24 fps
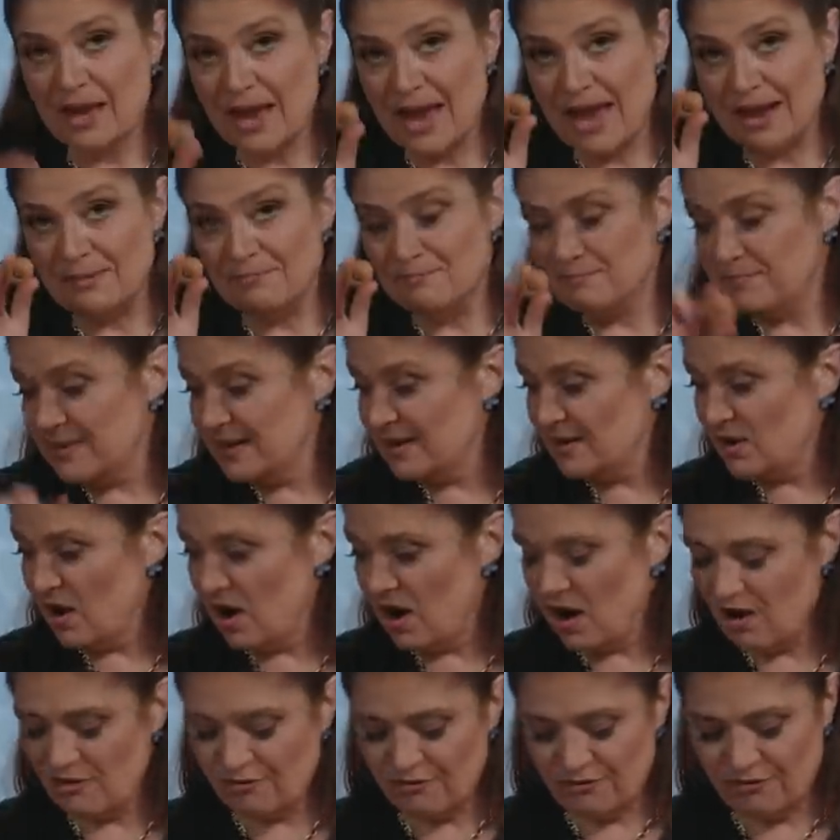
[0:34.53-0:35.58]
end bit
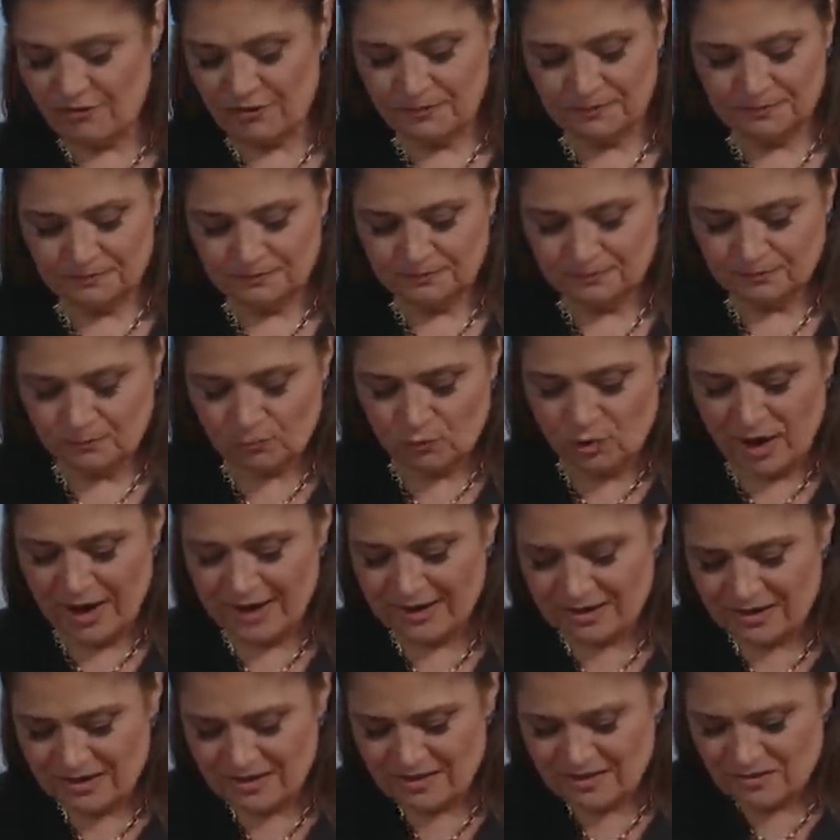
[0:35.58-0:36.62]
off,
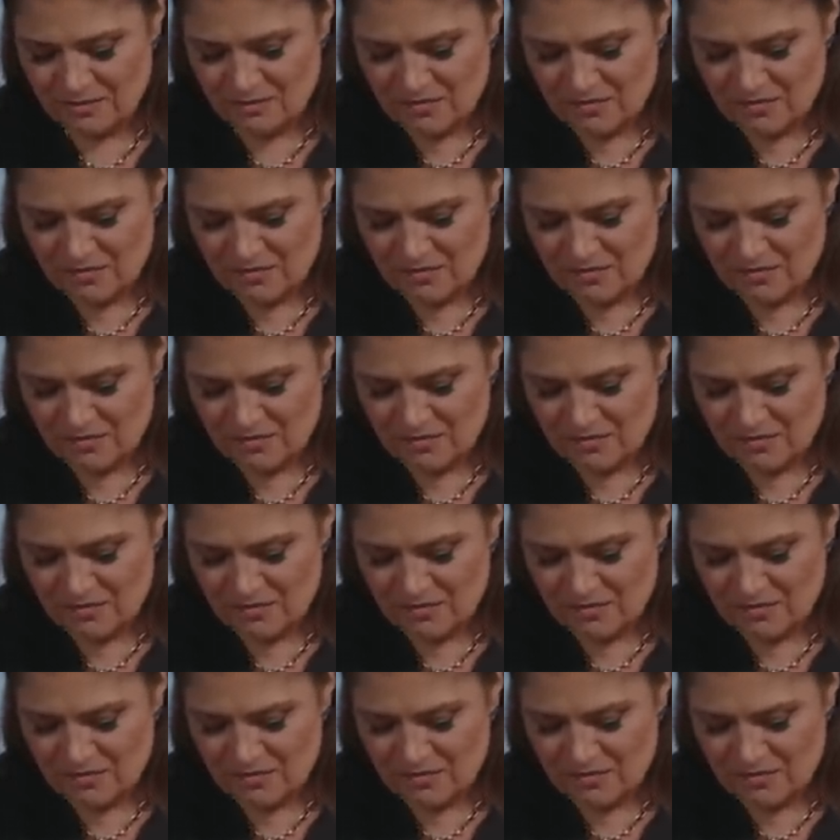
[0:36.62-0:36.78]
right? Because a